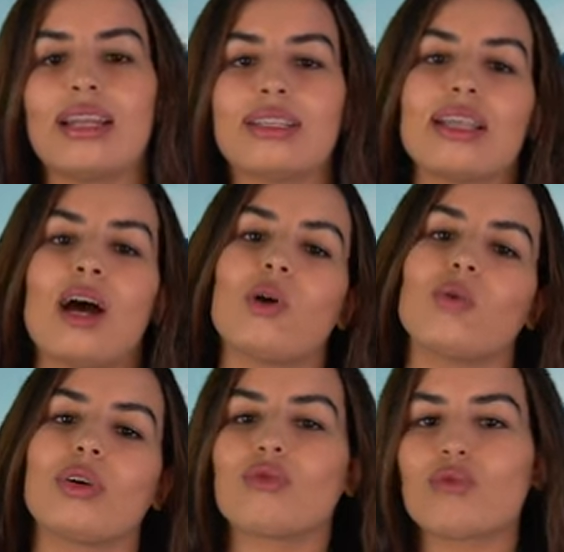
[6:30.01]
and it's not
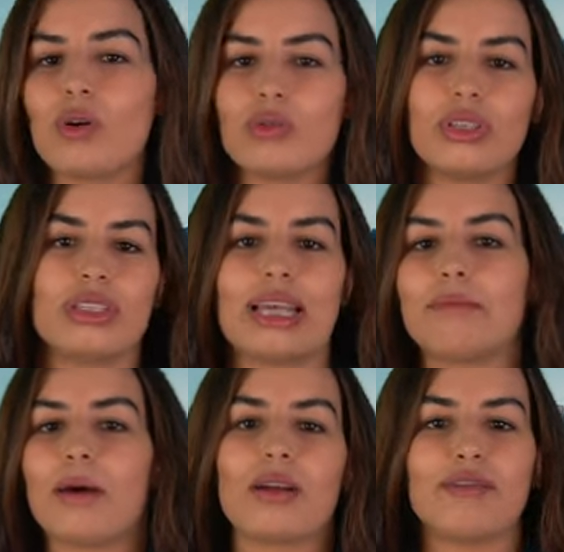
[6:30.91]
always roses
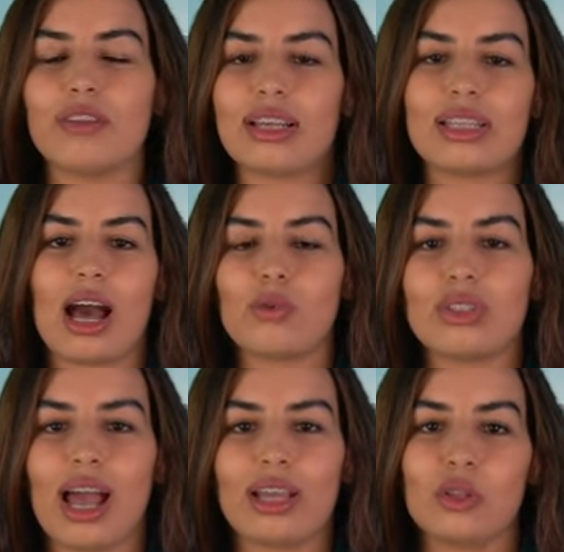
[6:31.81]
and butterflies
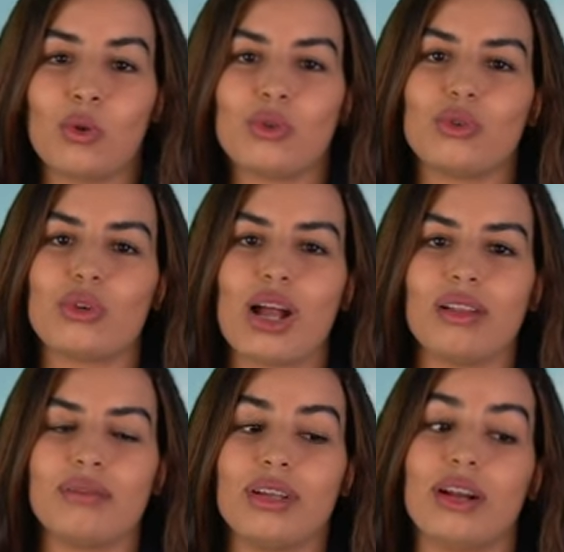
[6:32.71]
outside on the
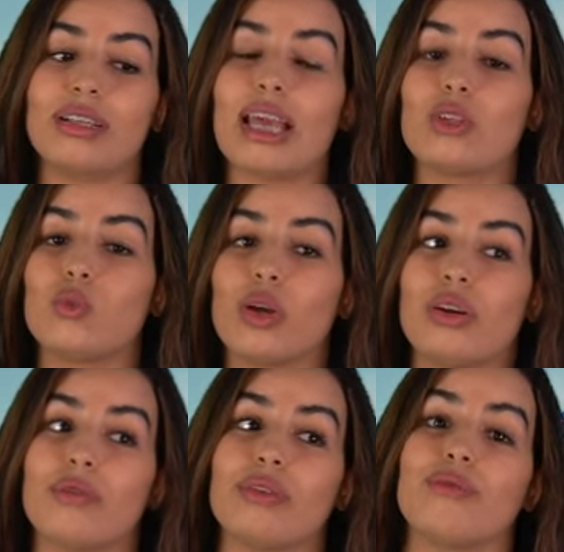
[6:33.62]
trail. There are days
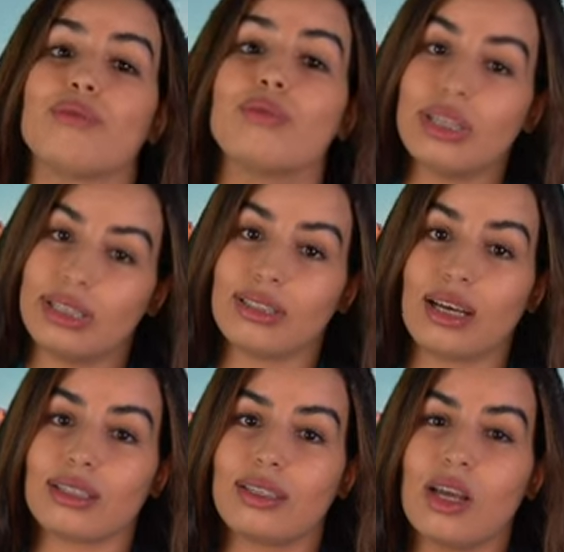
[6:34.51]
where it really
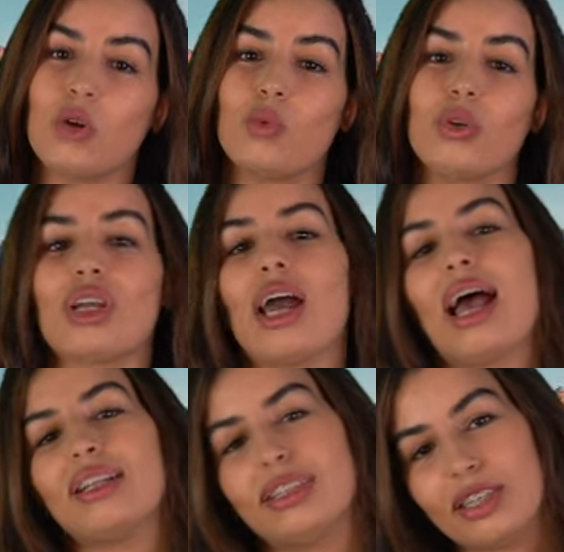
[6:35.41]
sucks, which I
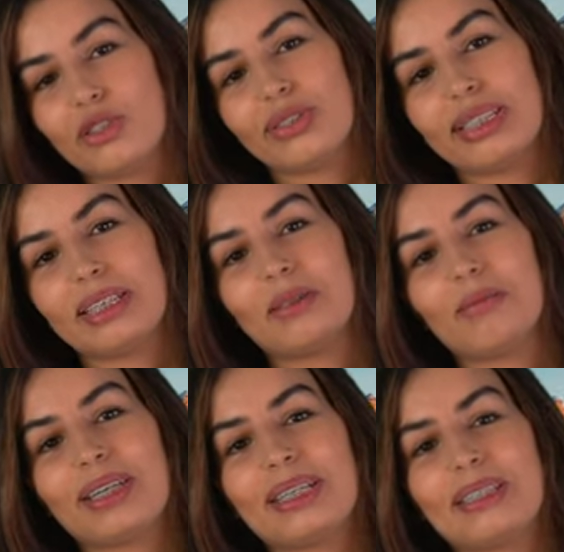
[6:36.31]
had an interesting
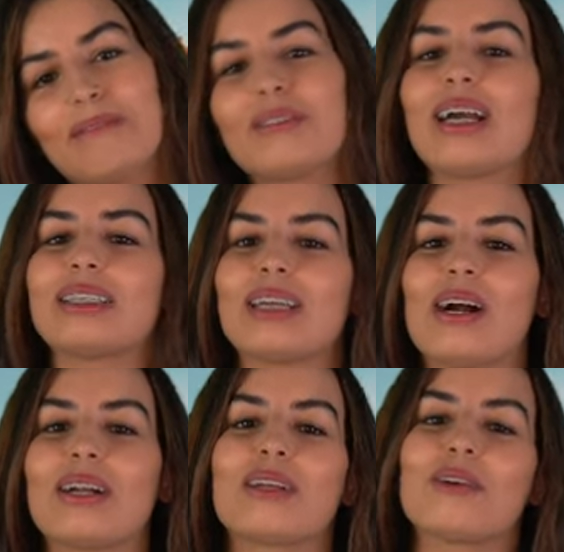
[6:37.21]
experience. If you guys
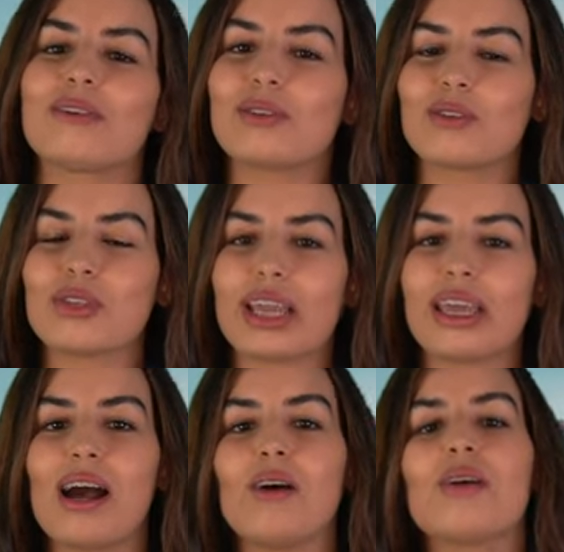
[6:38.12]
are curious to check
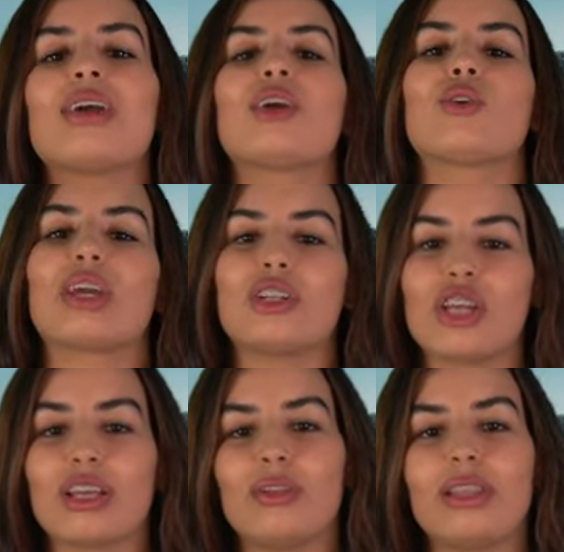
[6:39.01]
it out, you can
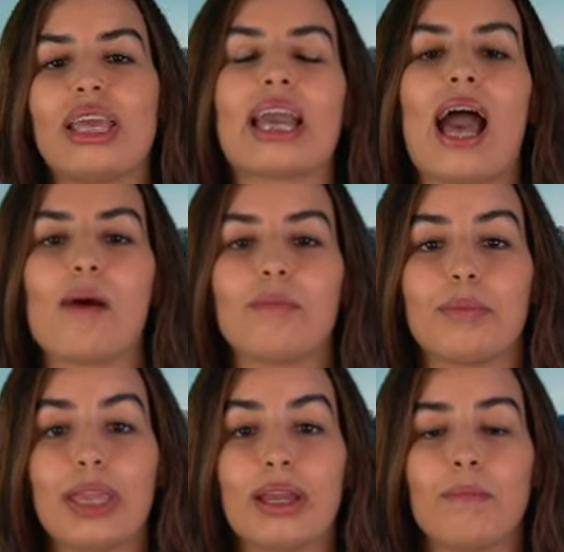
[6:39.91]
check the link
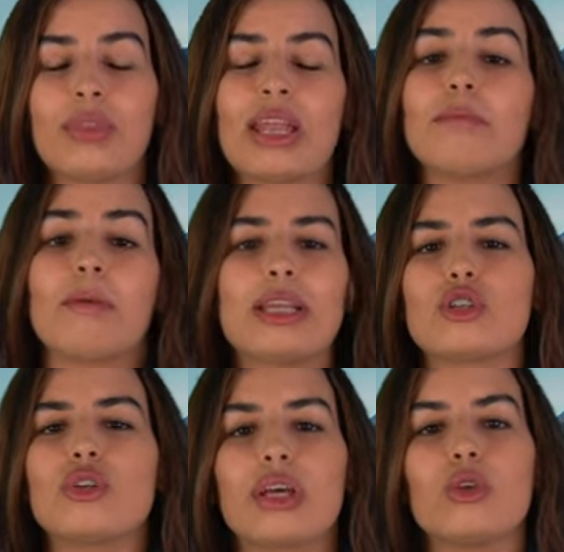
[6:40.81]
up here. But make
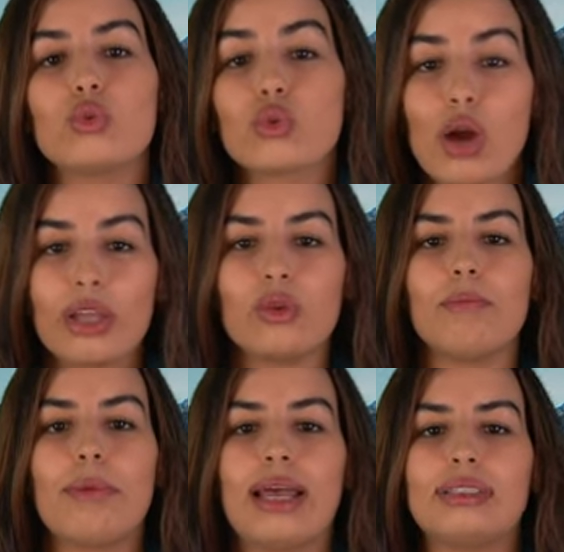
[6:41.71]
sure that you try your
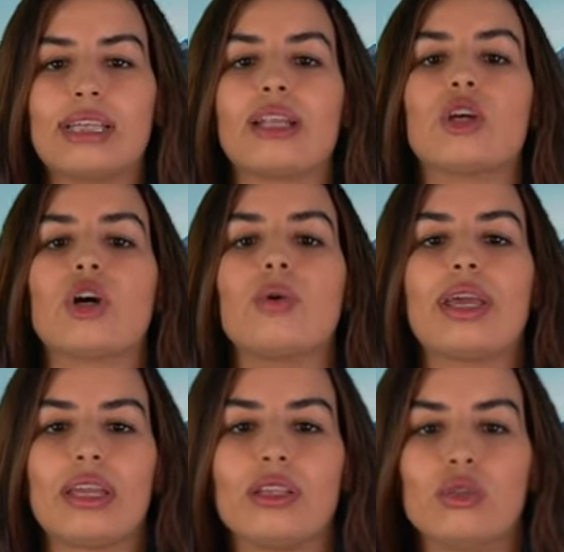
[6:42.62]
best and go
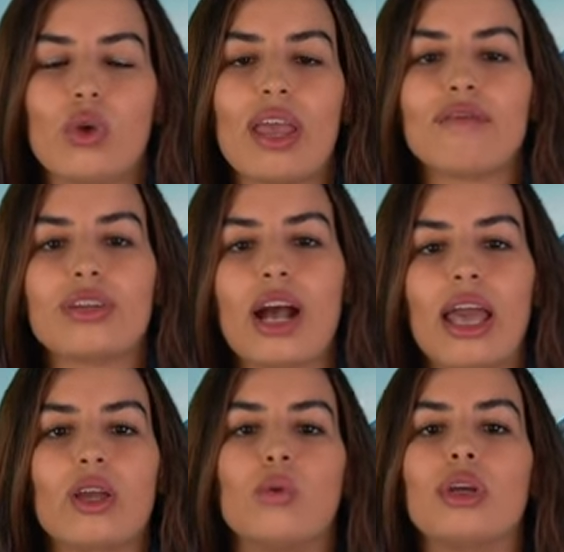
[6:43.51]
into every
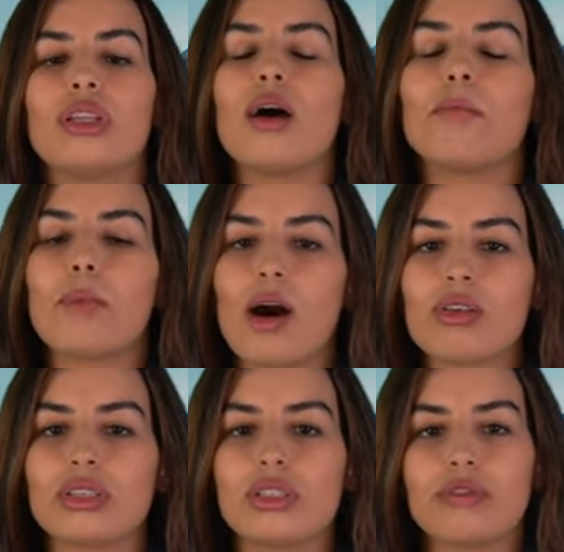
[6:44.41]
hike with a
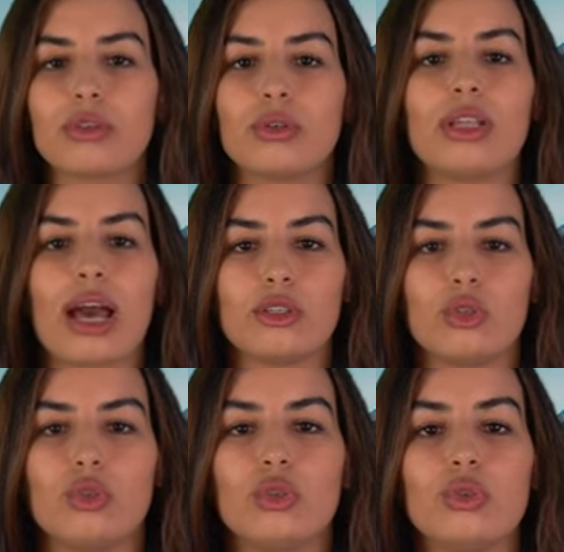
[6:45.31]
positive, good
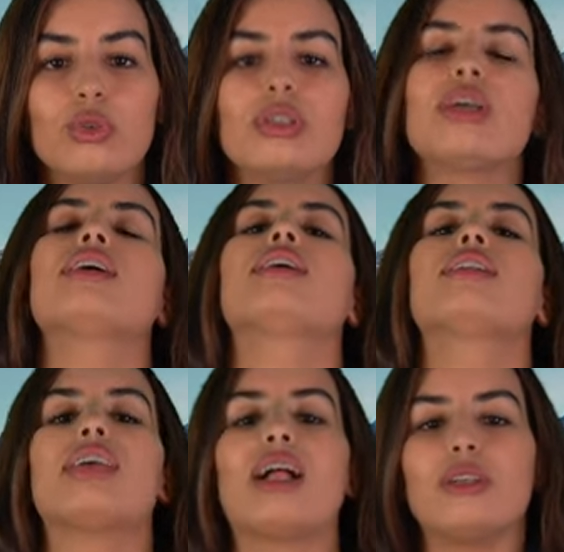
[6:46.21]
attitude.
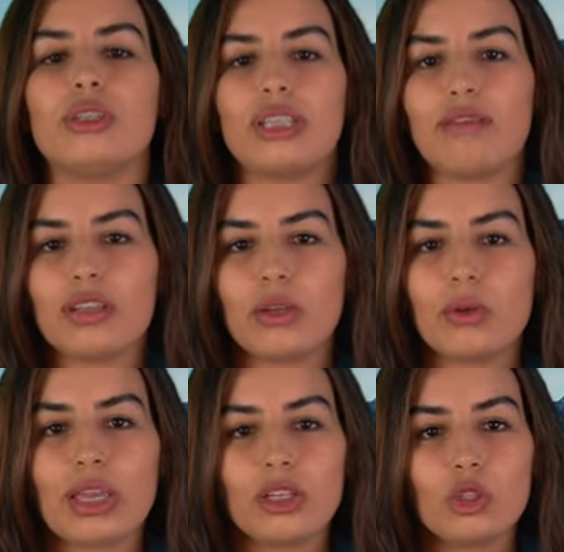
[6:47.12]
Tell yourself that you
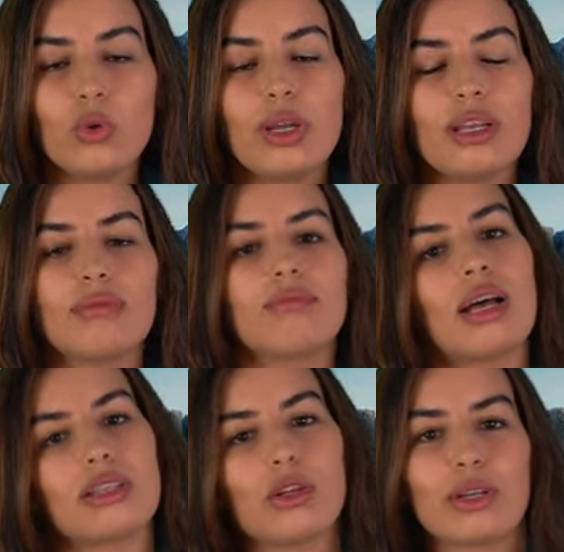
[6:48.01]
can do it,
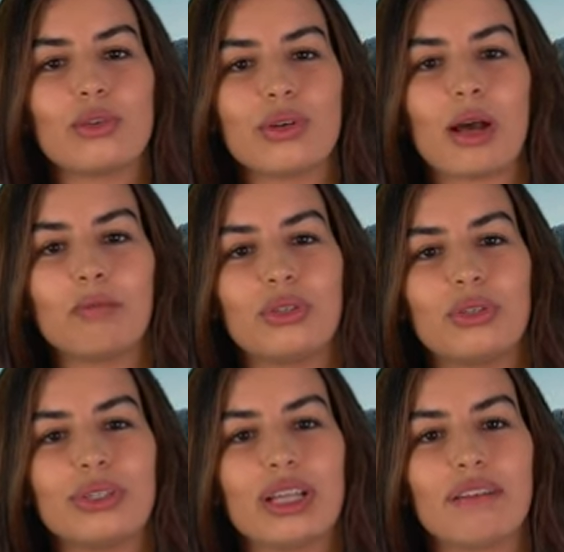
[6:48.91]
as long as you're not putting
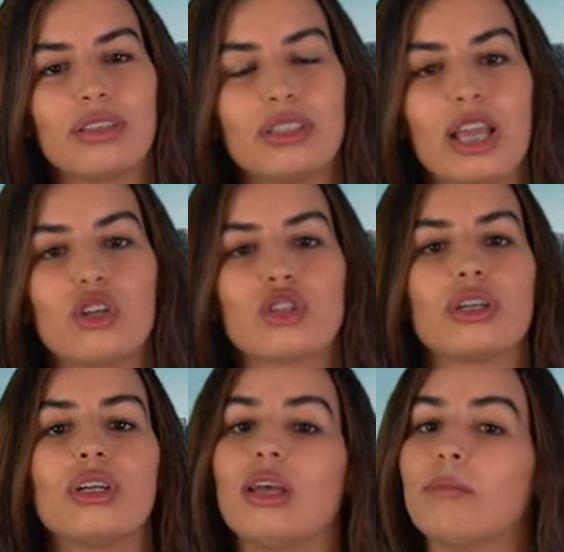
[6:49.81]
yourself in
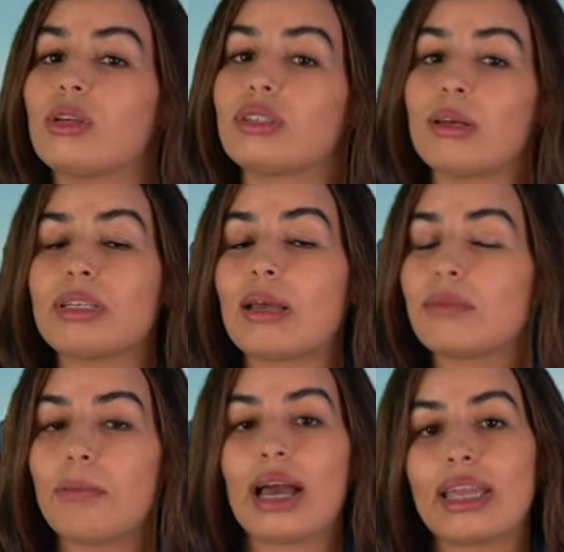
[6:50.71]
danger, because
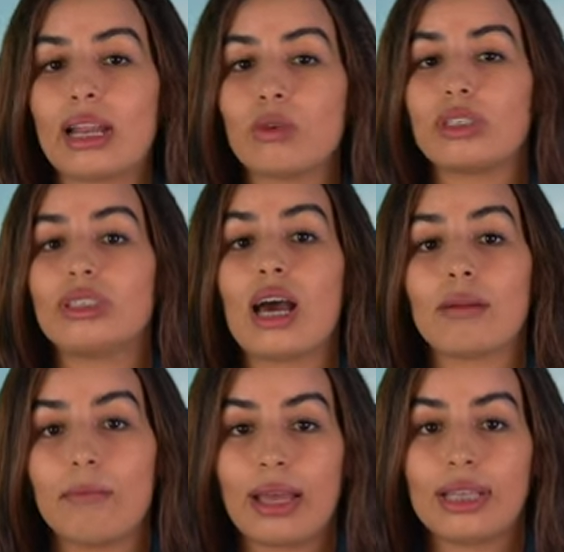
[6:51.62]
sometimes backing out is not
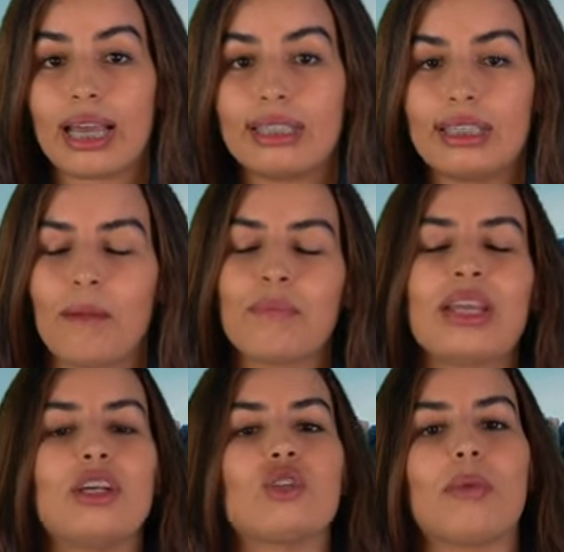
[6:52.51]
a bad idea.
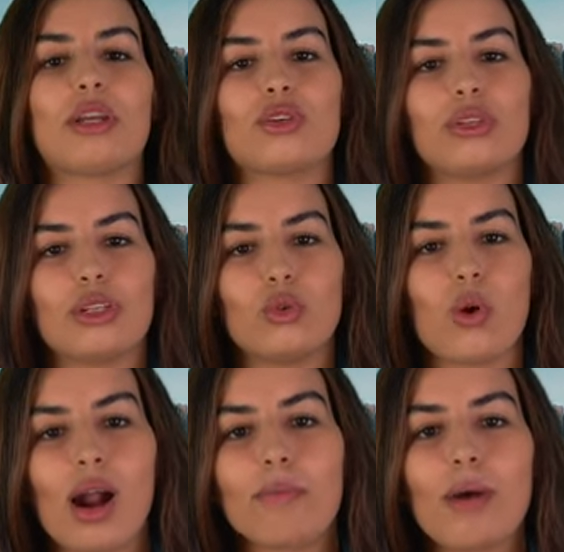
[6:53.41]
So make sure that you
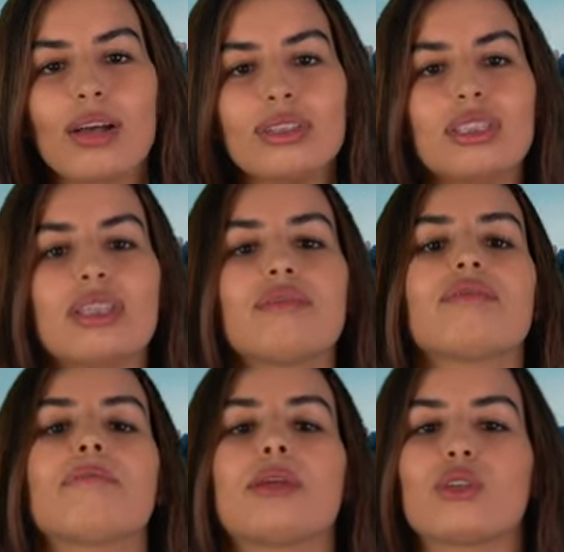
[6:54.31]
are
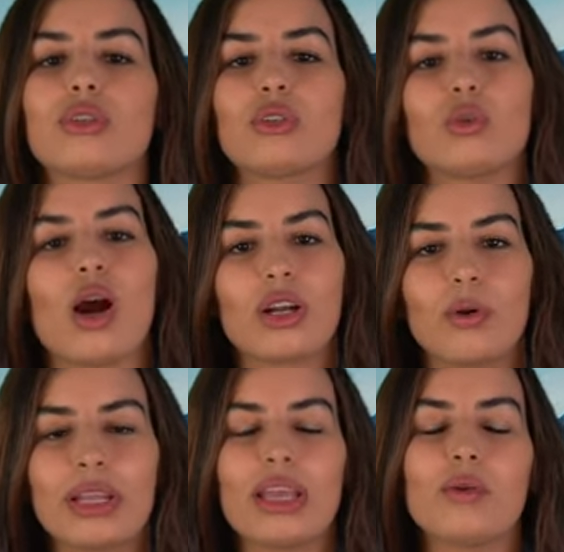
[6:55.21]
positive, make sure that you are
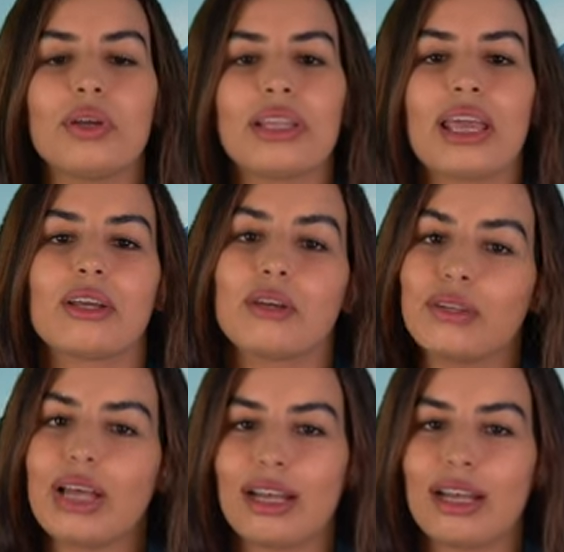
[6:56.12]
going in with a good